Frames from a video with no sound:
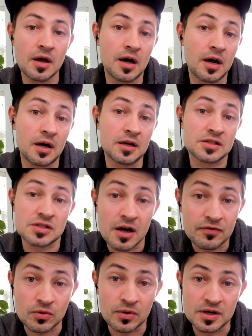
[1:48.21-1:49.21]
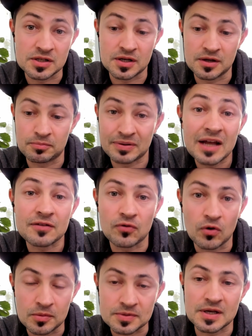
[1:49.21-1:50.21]
softwares and
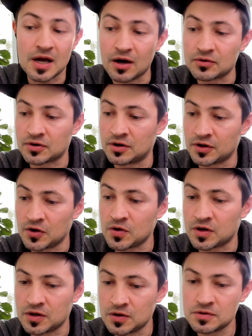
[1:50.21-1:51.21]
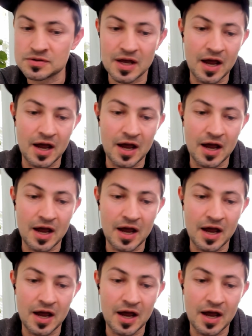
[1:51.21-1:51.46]
platforms out there that you can use